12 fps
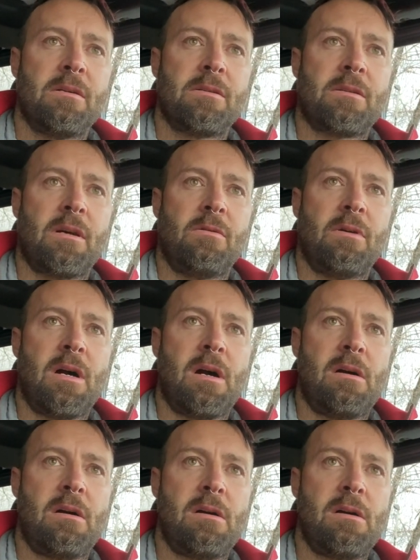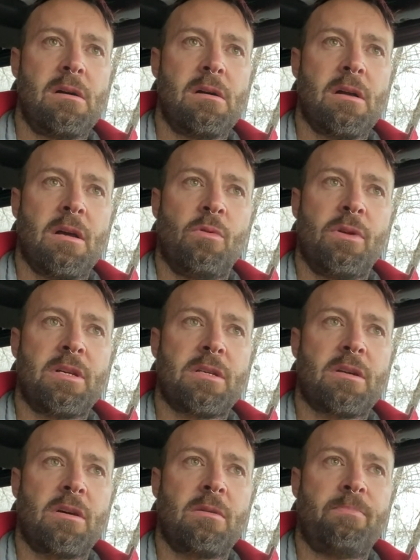So, uh, you know, we
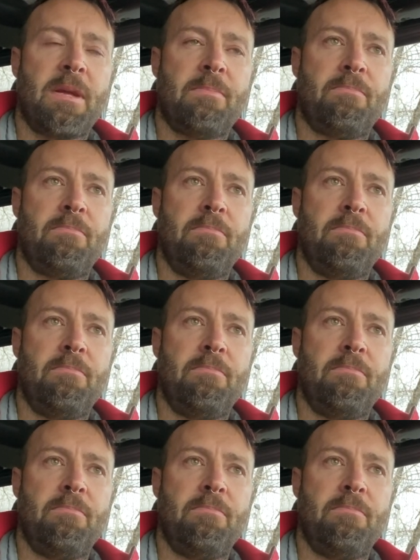just got to be